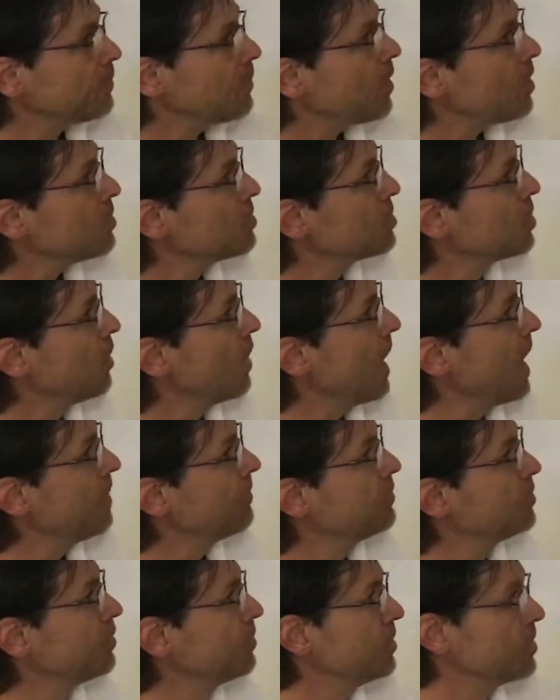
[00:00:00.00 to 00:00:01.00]
So
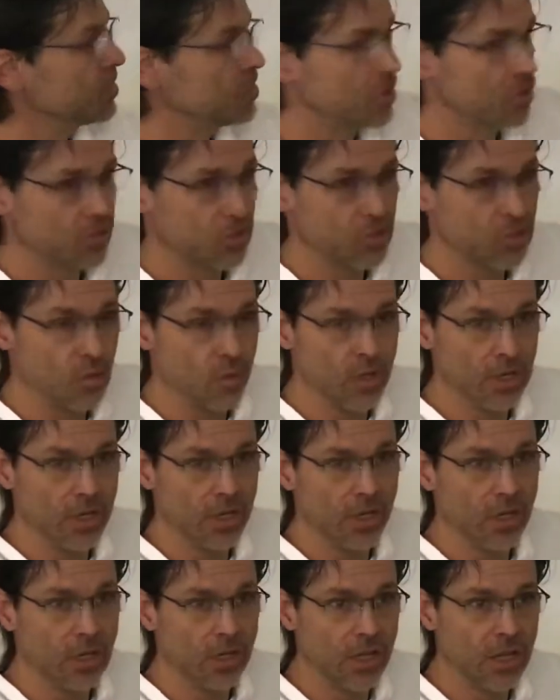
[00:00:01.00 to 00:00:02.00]
after this short
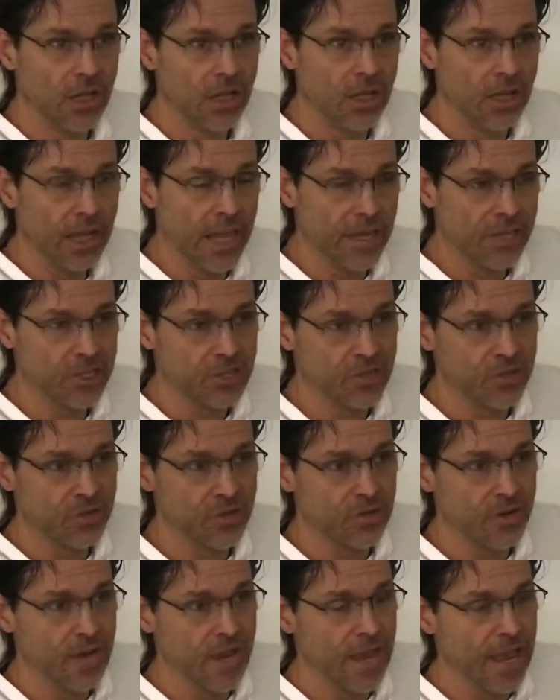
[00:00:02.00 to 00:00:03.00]
little
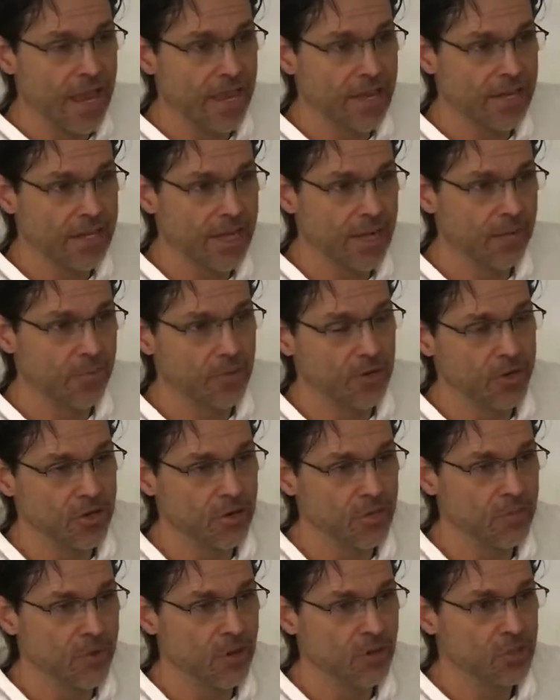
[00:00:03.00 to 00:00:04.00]
lecture and kind of putting you
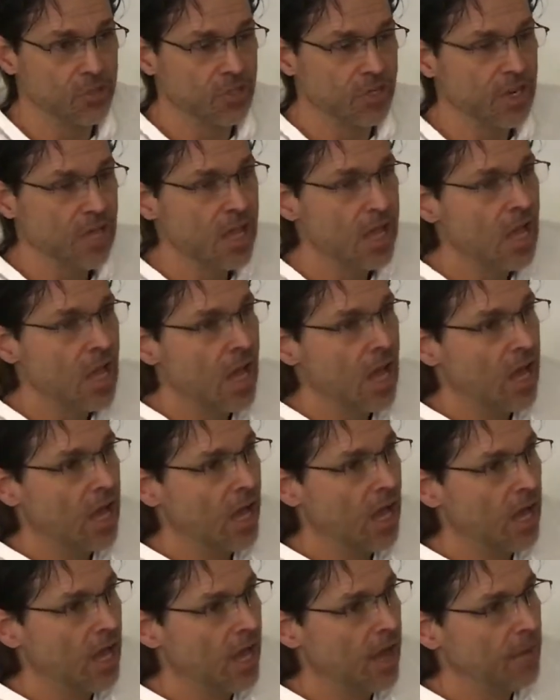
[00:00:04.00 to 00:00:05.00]
in motion,
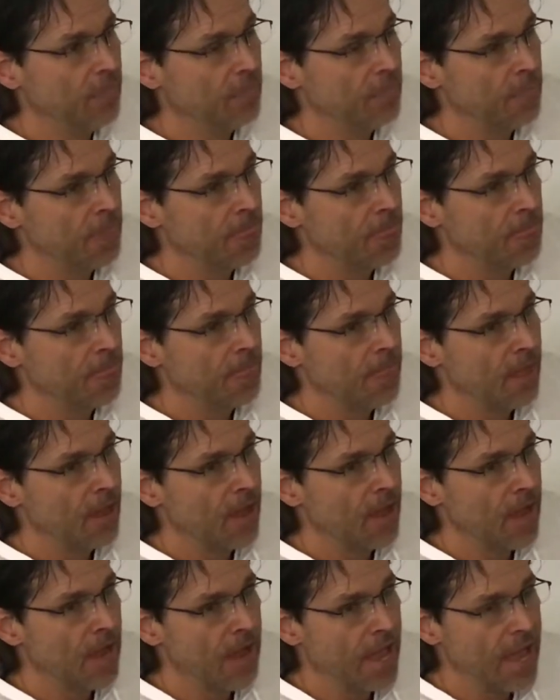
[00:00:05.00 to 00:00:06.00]

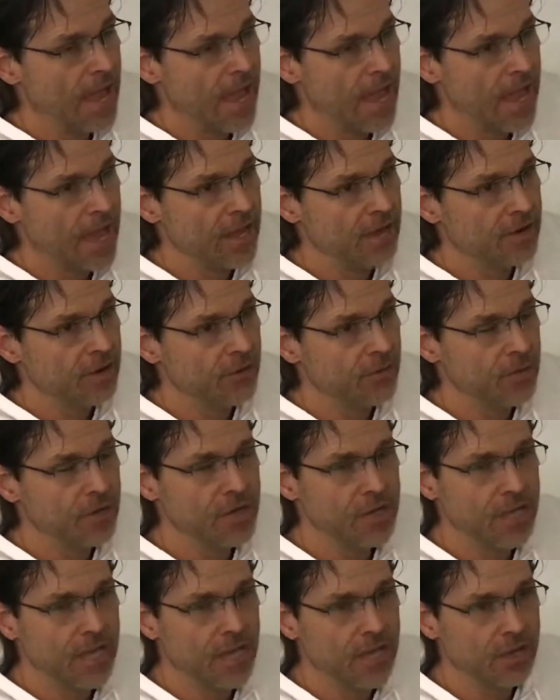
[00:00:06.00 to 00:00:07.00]
I had
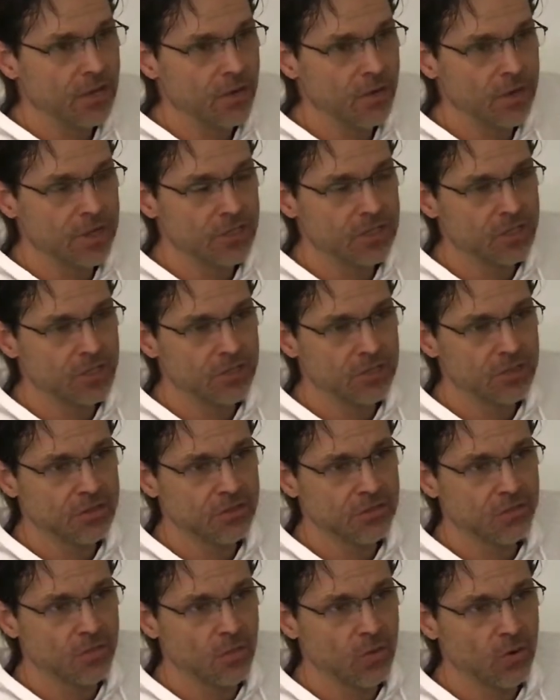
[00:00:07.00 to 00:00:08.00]
reading guide questions
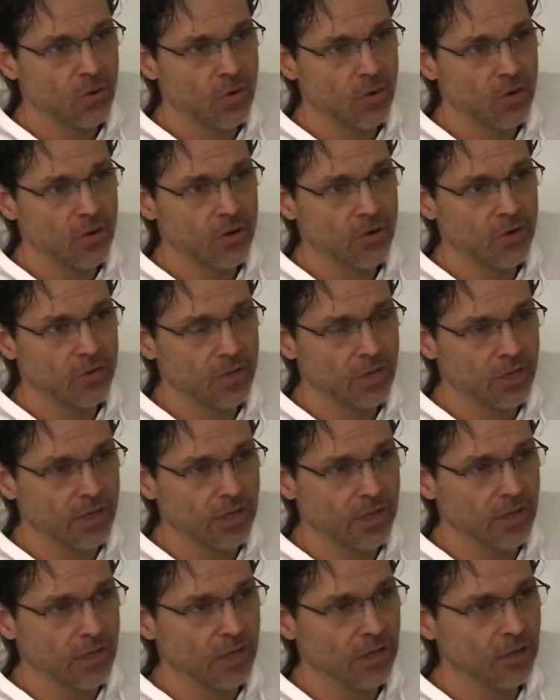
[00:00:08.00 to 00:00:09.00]
for the
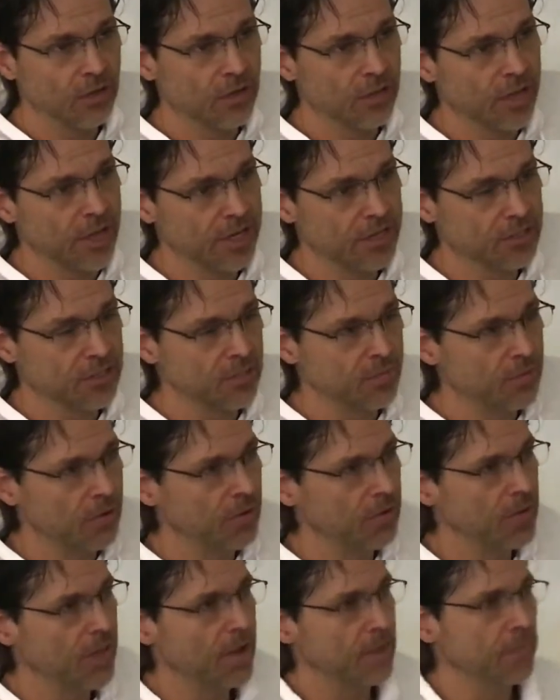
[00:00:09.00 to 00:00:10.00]
little excerpt on
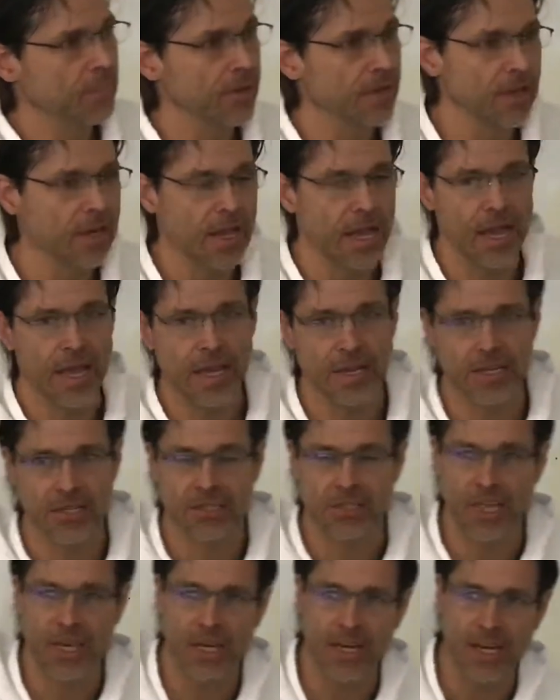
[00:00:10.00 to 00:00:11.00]
that, but I
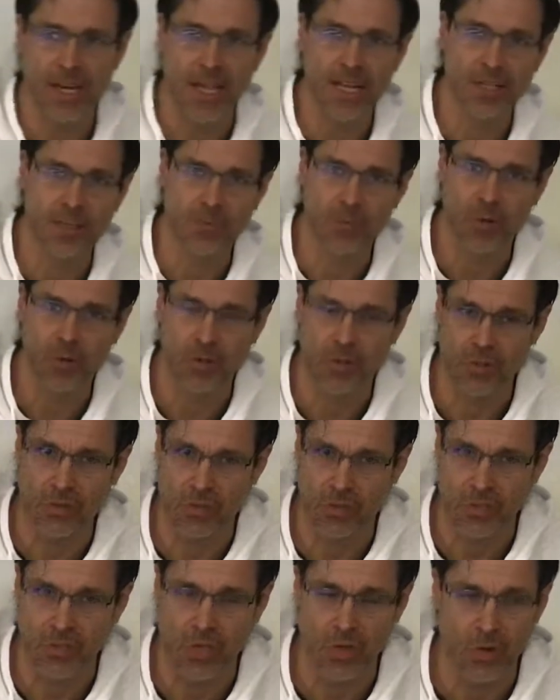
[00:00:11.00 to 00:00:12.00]
decided not to post those.
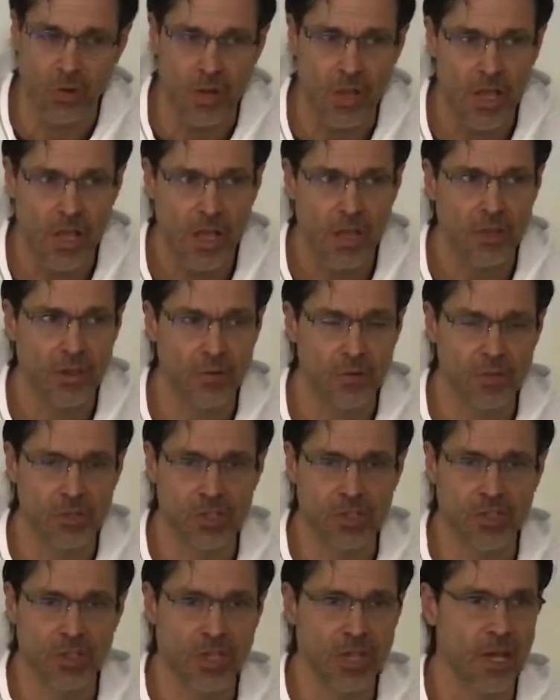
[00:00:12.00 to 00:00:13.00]
So there was
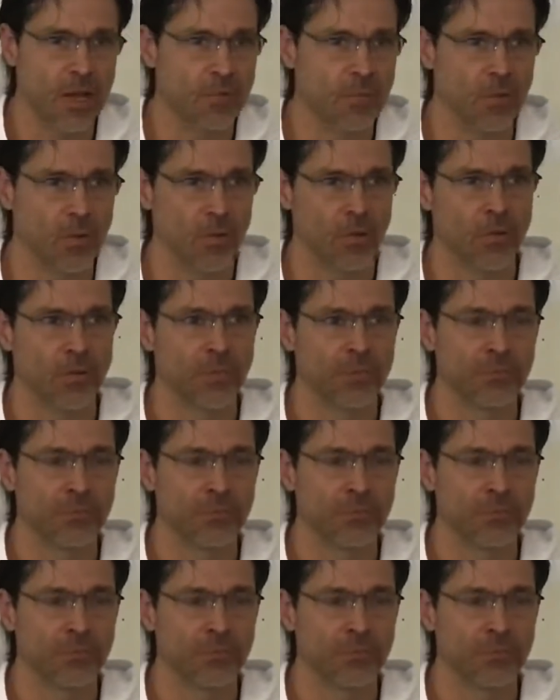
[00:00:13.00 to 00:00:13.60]
just a couple